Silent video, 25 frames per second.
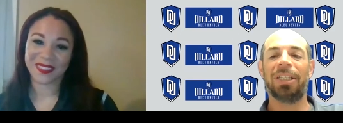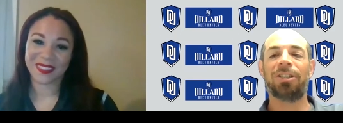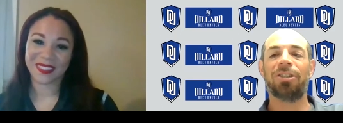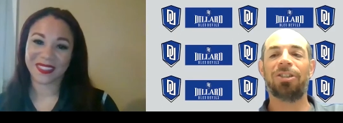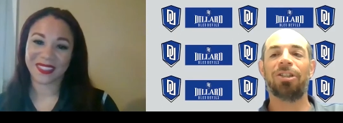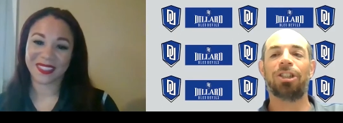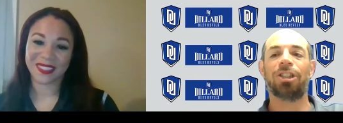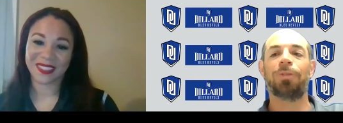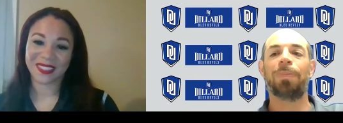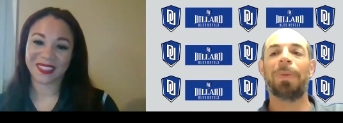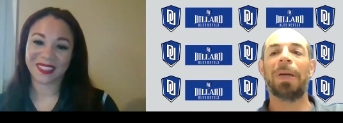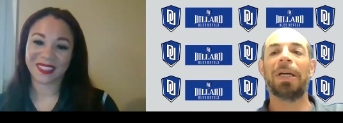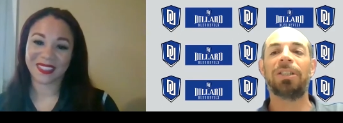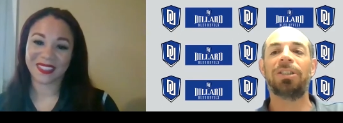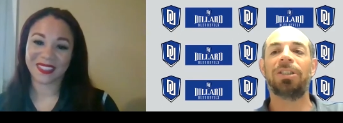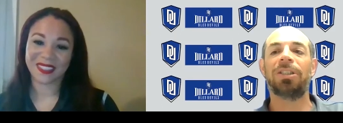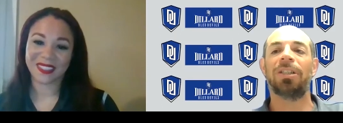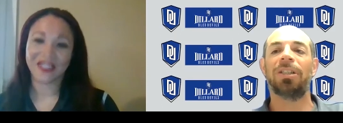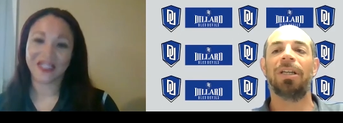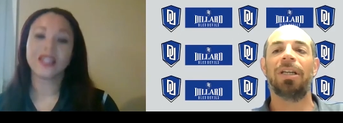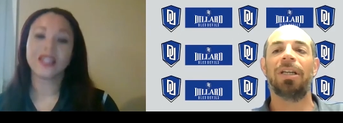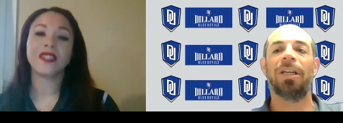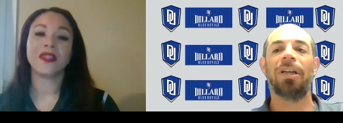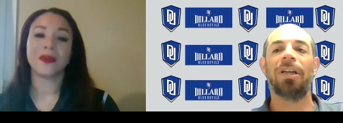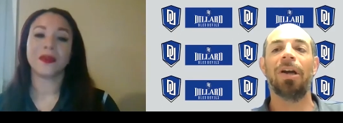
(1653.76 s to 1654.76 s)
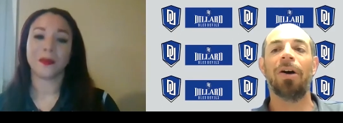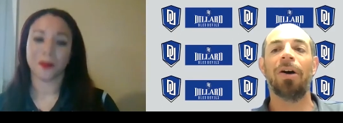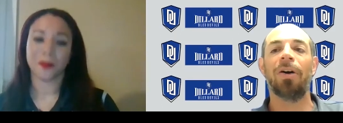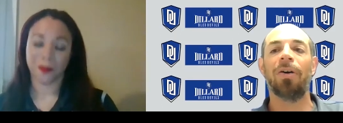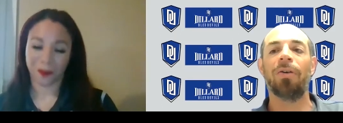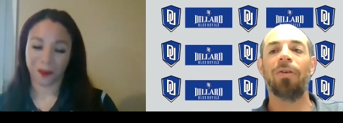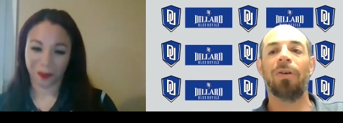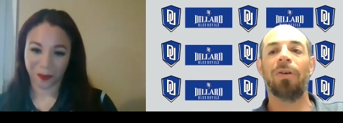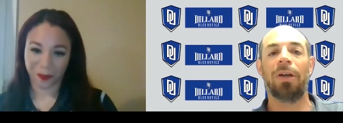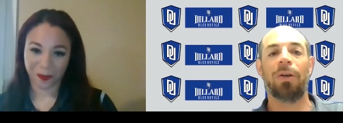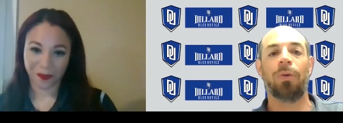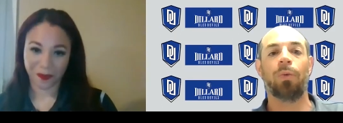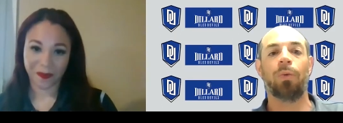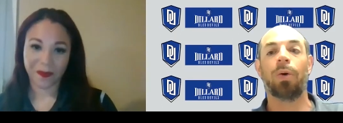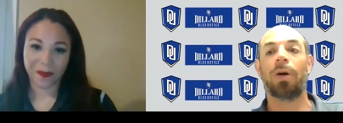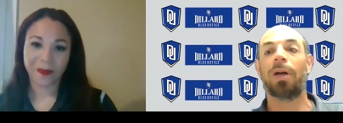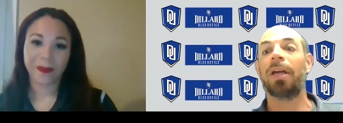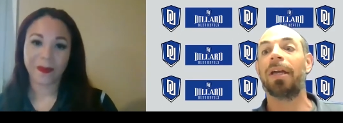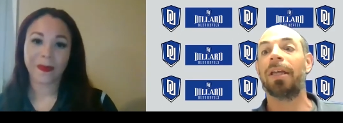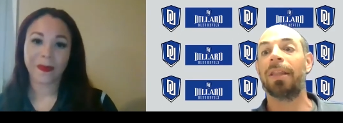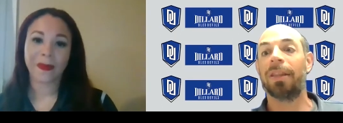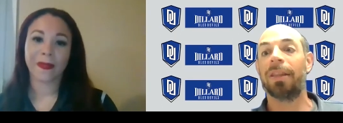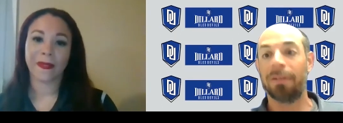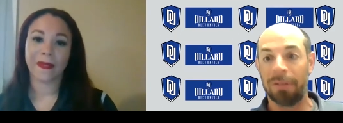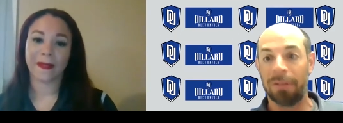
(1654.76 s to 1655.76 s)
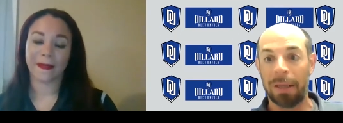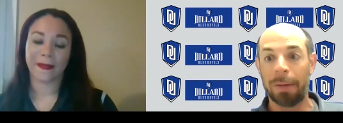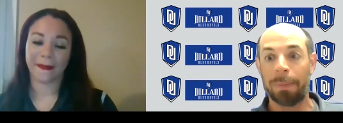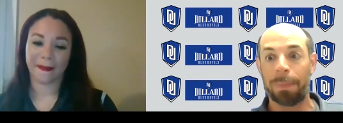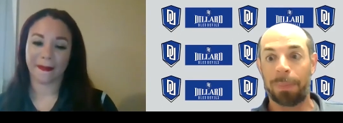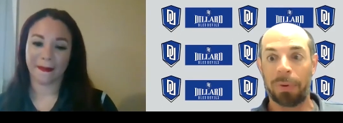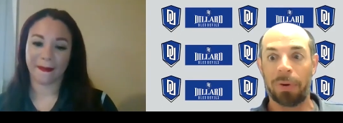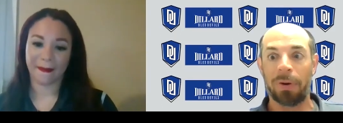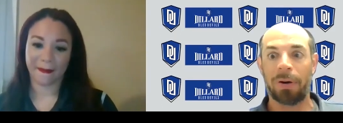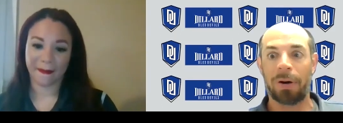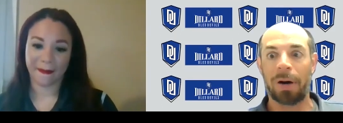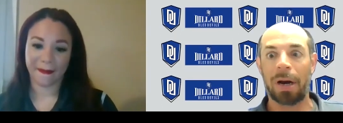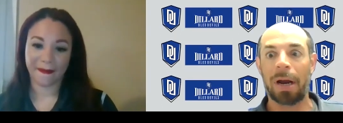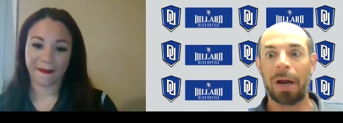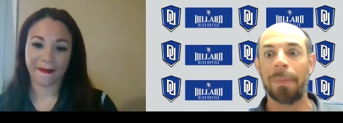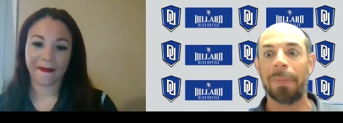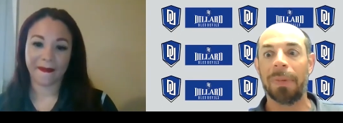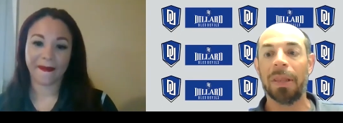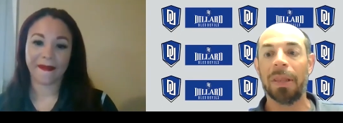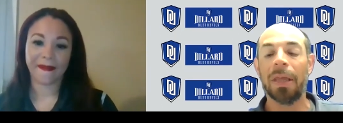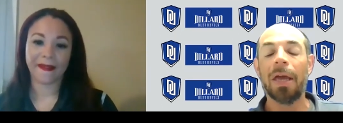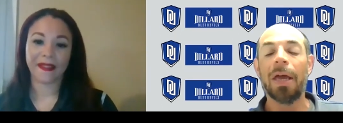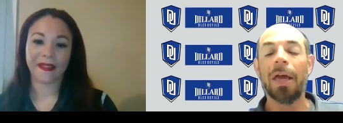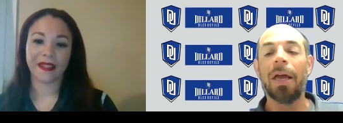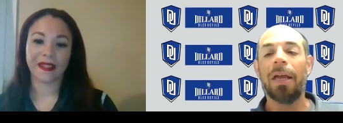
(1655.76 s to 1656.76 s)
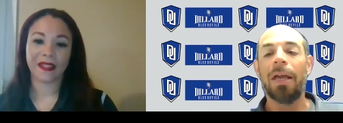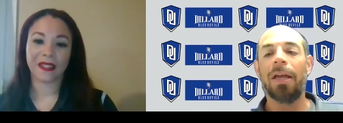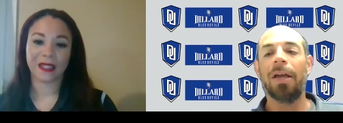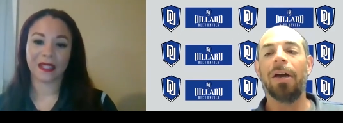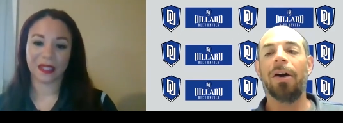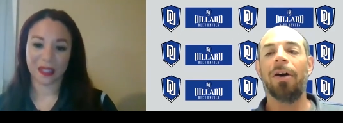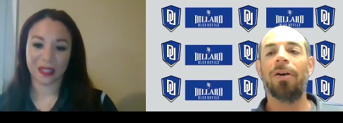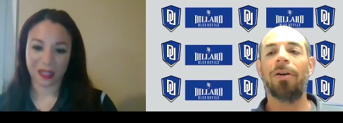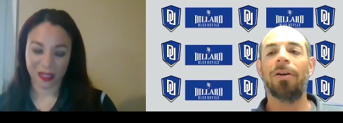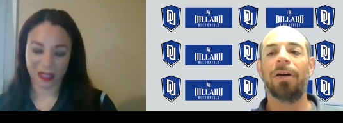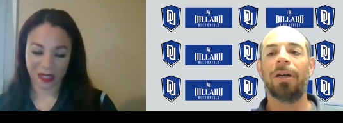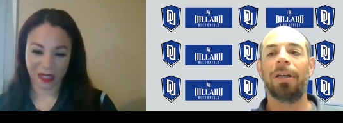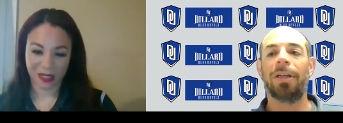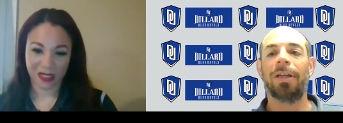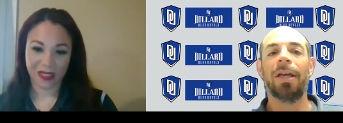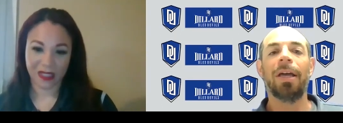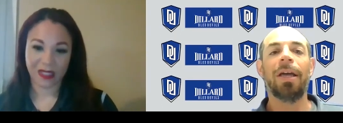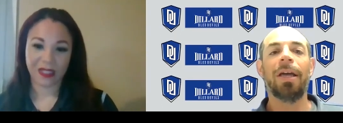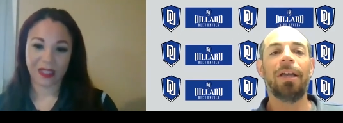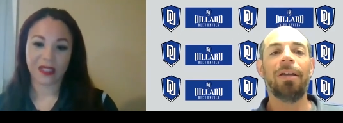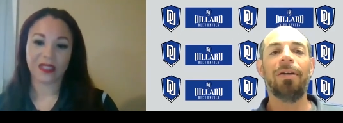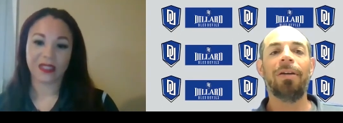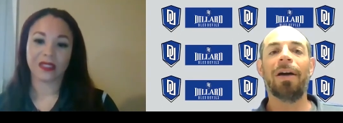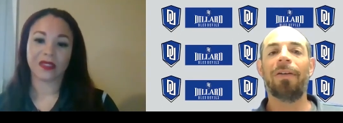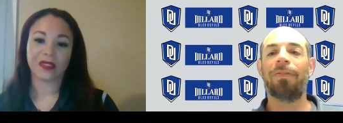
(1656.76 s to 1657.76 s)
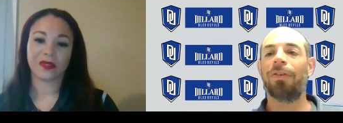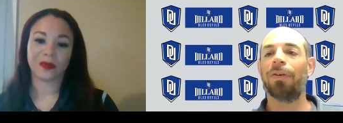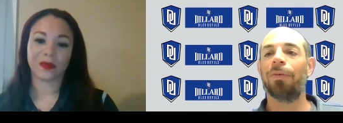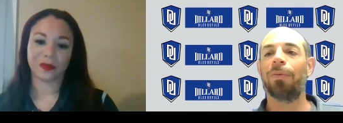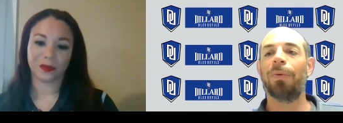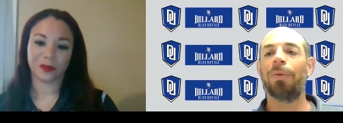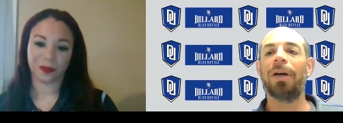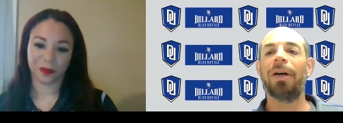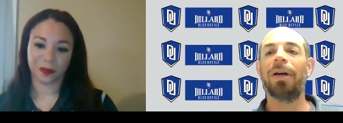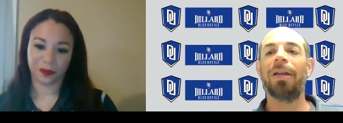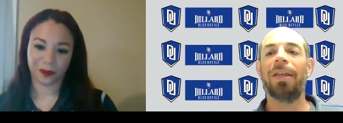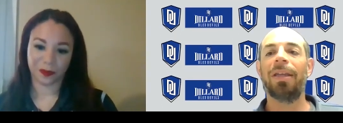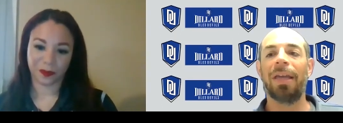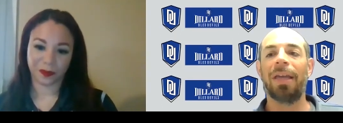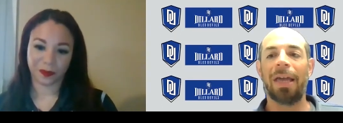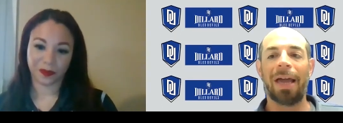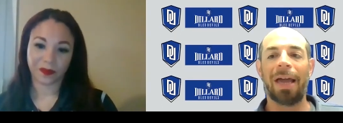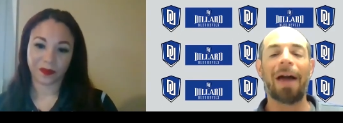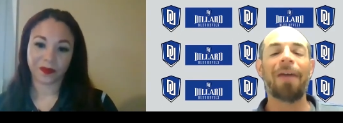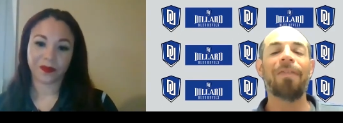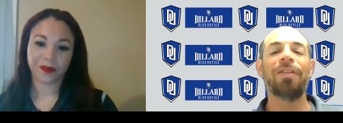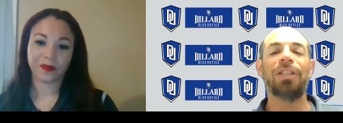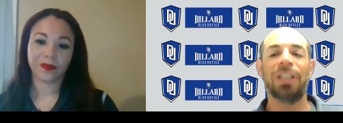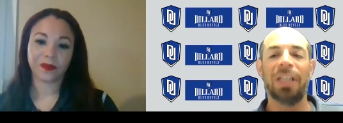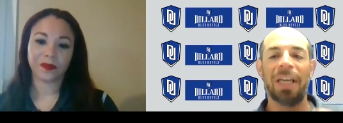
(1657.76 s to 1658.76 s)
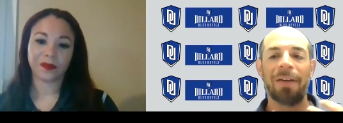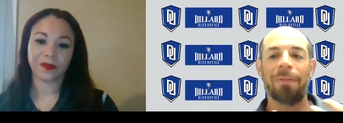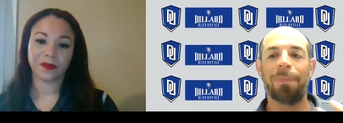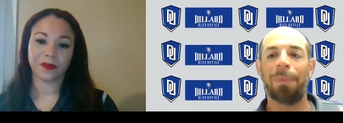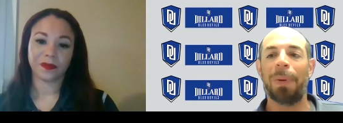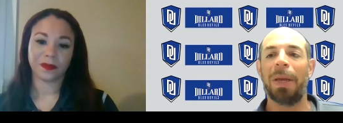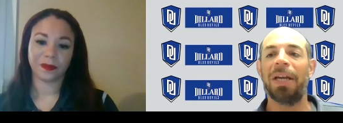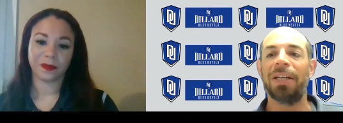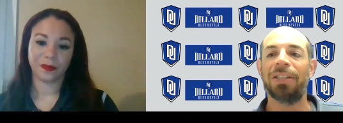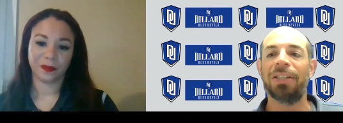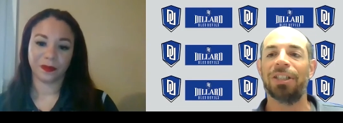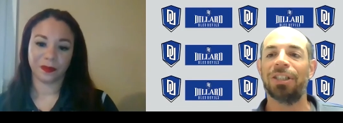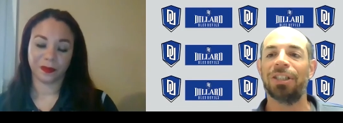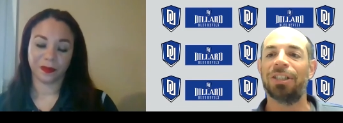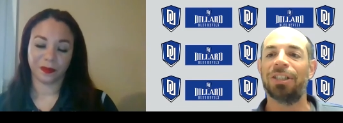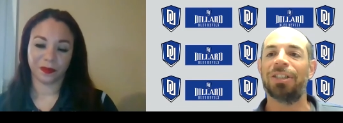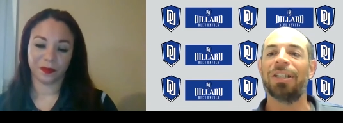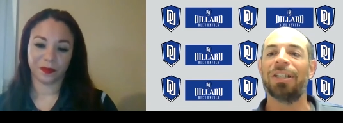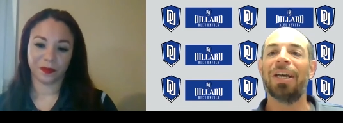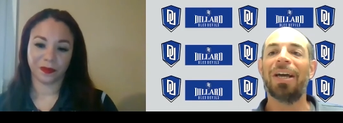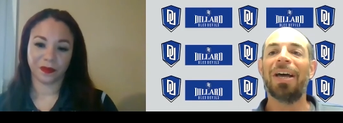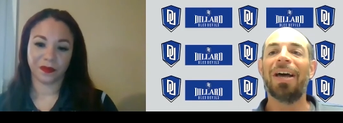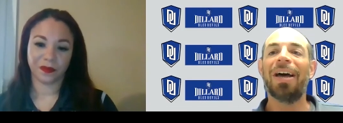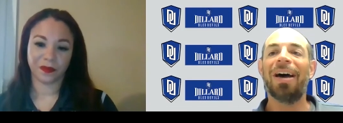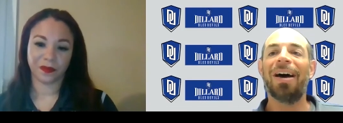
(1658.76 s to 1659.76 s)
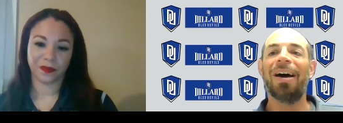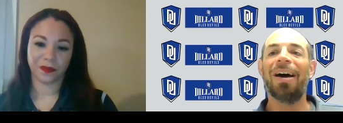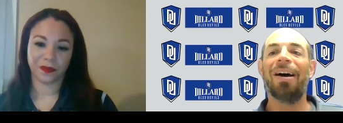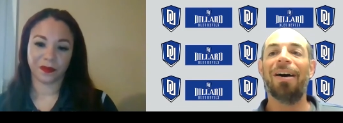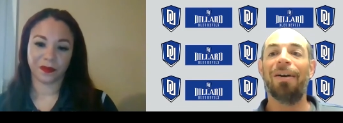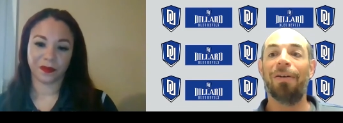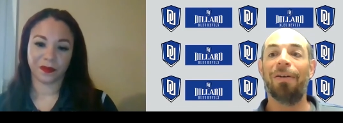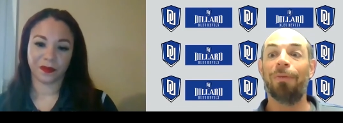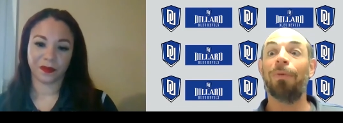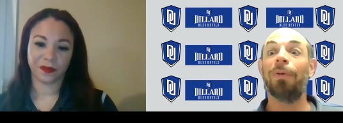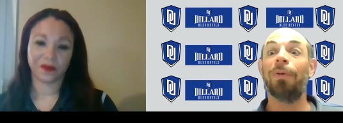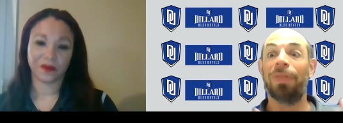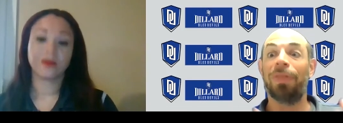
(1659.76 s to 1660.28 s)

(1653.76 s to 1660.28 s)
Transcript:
Speaker 1: a teacher especially you know like working in the lead program and you know like you have to really obviously you have patience uh,